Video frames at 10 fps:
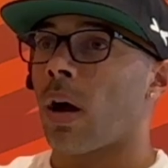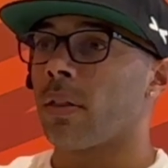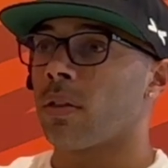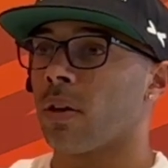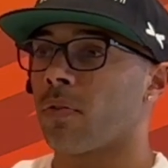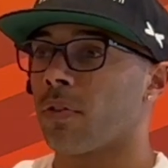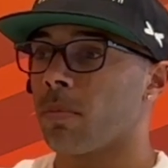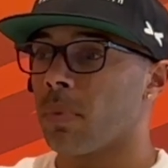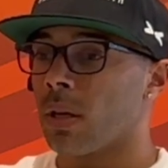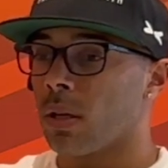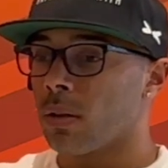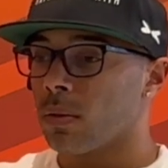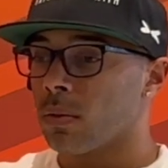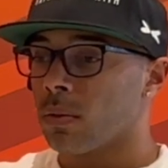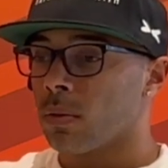I think for me,
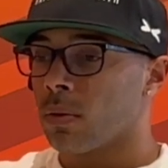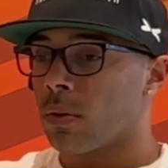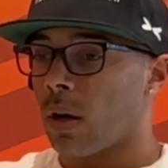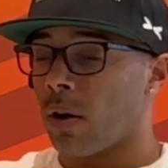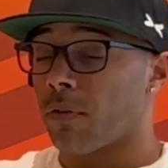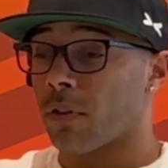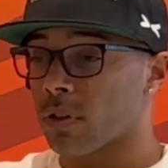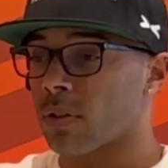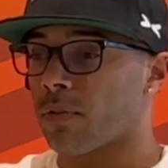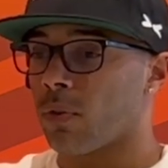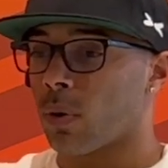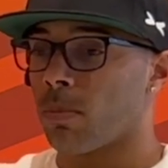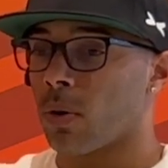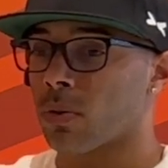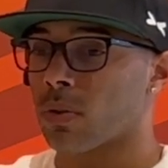uh, first and
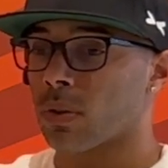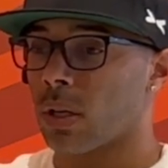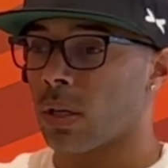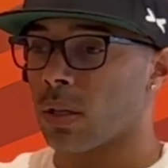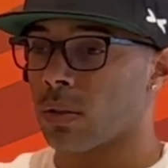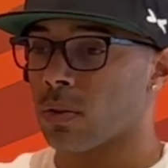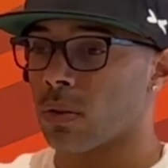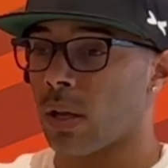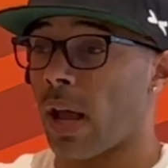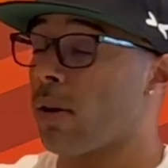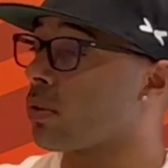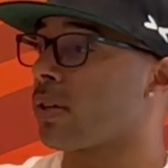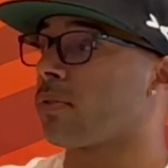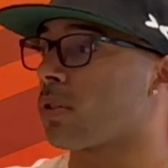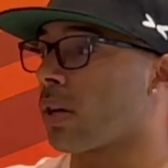foremost is, and I always
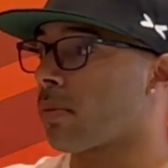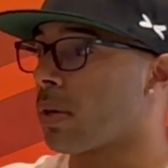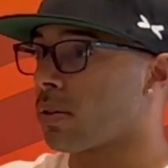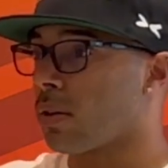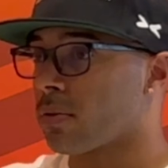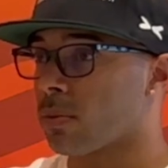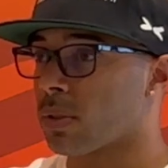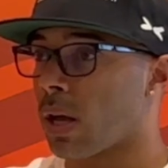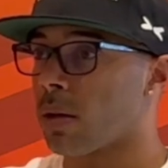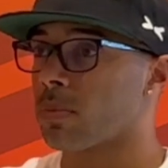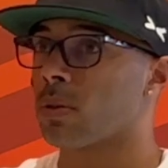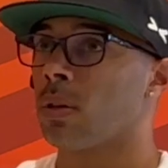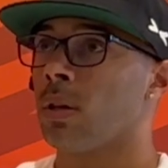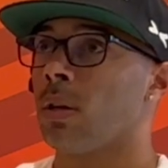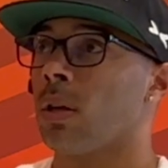have to check myself sometimes,
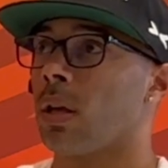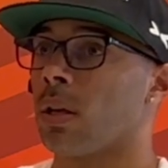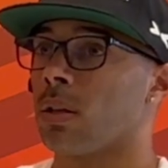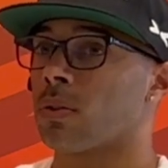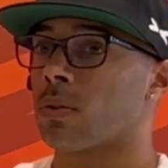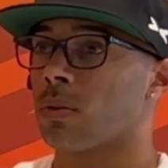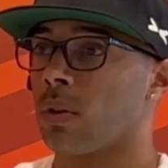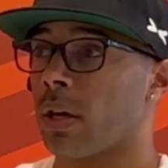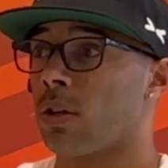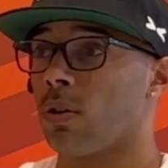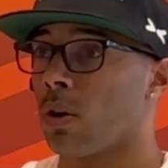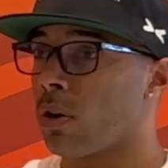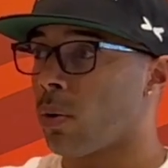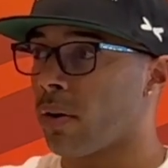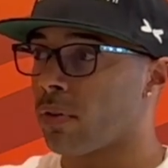is like you don't
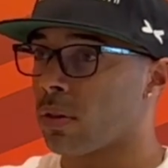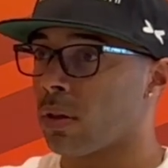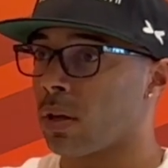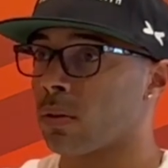know everything.